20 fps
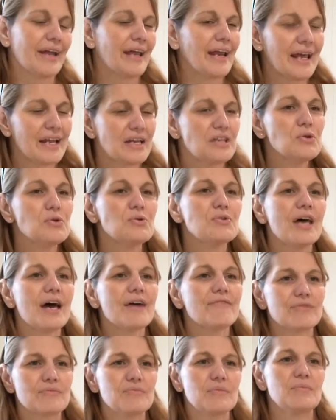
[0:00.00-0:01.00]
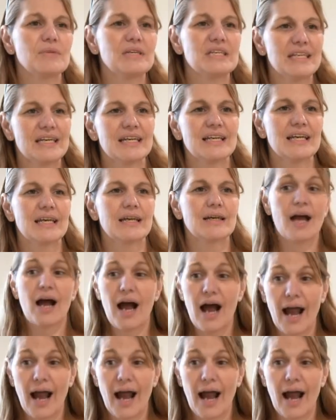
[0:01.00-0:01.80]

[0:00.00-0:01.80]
And I knew that from the beginning.